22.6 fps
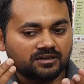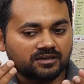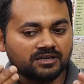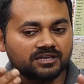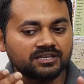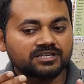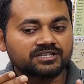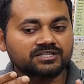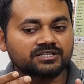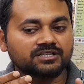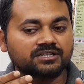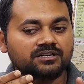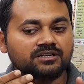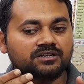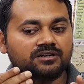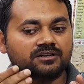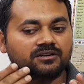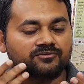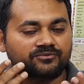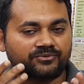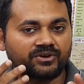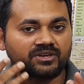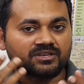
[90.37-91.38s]
is
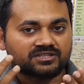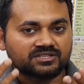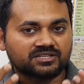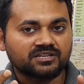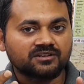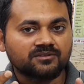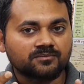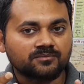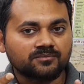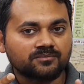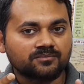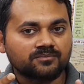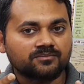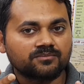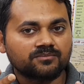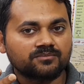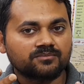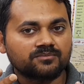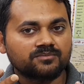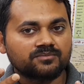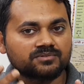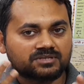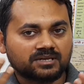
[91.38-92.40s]
facing
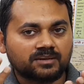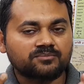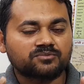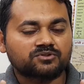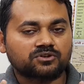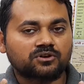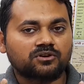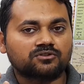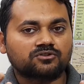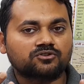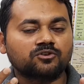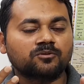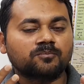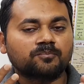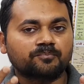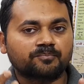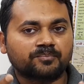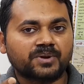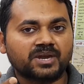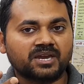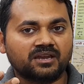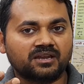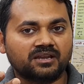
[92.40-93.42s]
some sort of
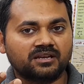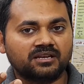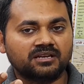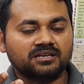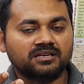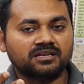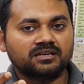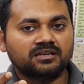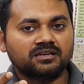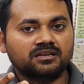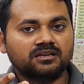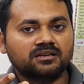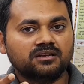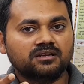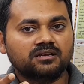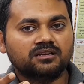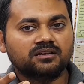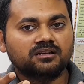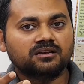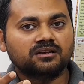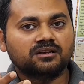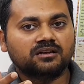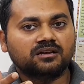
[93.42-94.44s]
pain,
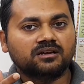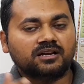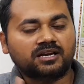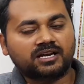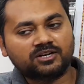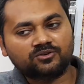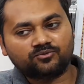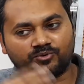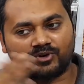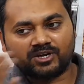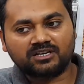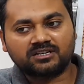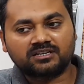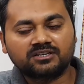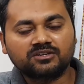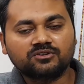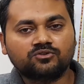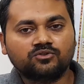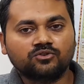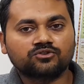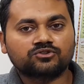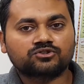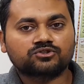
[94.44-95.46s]
and when he
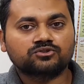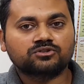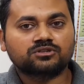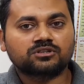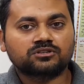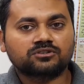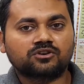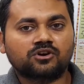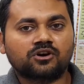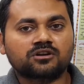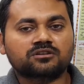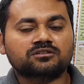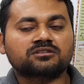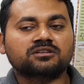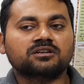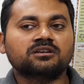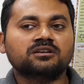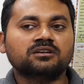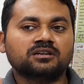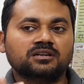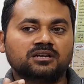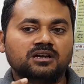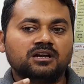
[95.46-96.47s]
goes to the
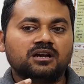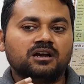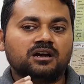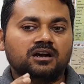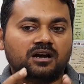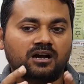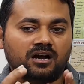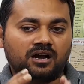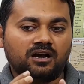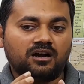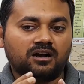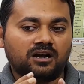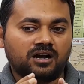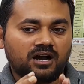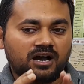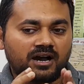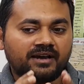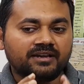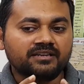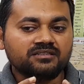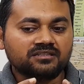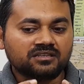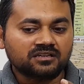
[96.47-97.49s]
doctor,
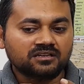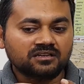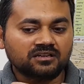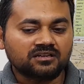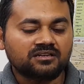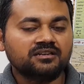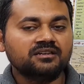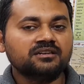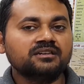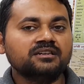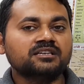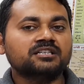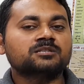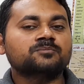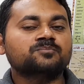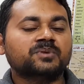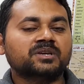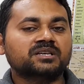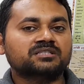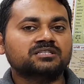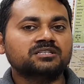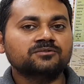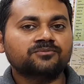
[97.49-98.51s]
I think he
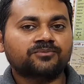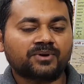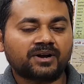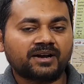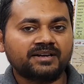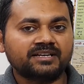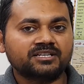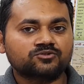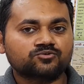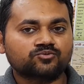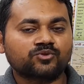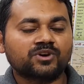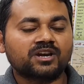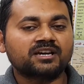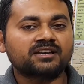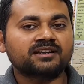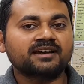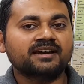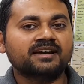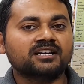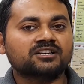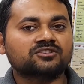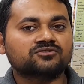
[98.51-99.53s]
specifies
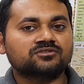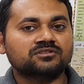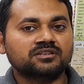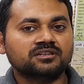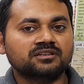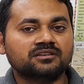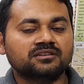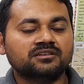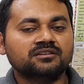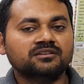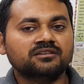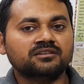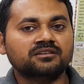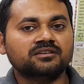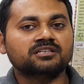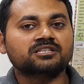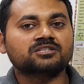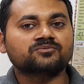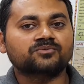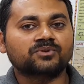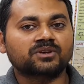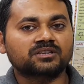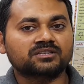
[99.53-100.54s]
where actually he
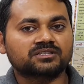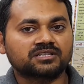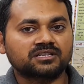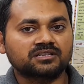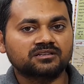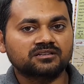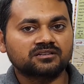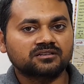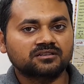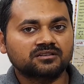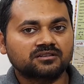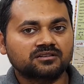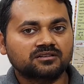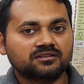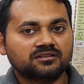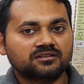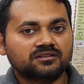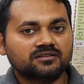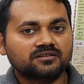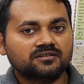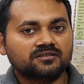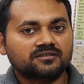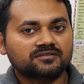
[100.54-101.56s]
is facing
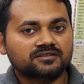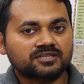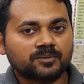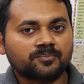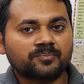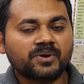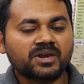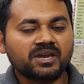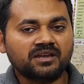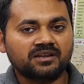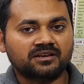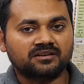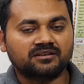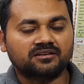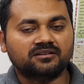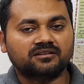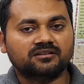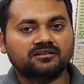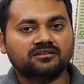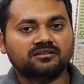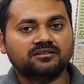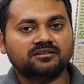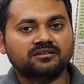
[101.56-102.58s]
the pain.
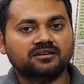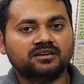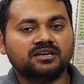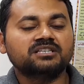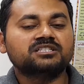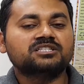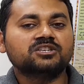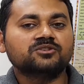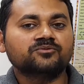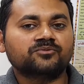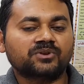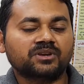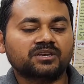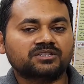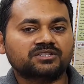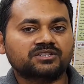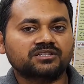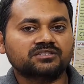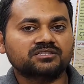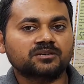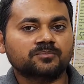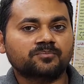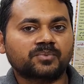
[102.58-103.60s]
Is he
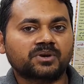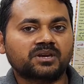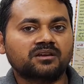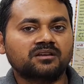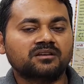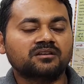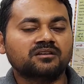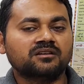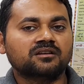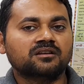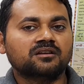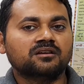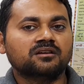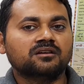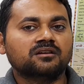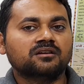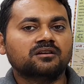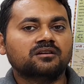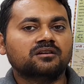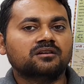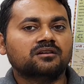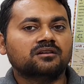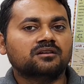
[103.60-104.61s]
facing the pain
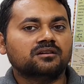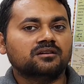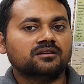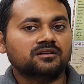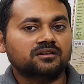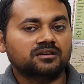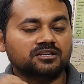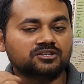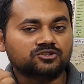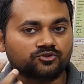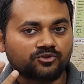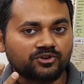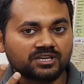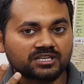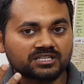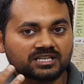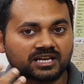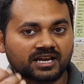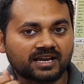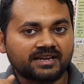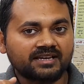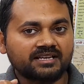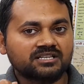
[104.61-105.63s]
into
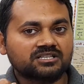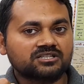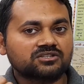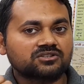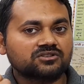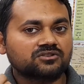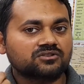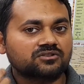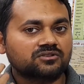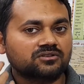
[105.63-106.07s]
his eyes,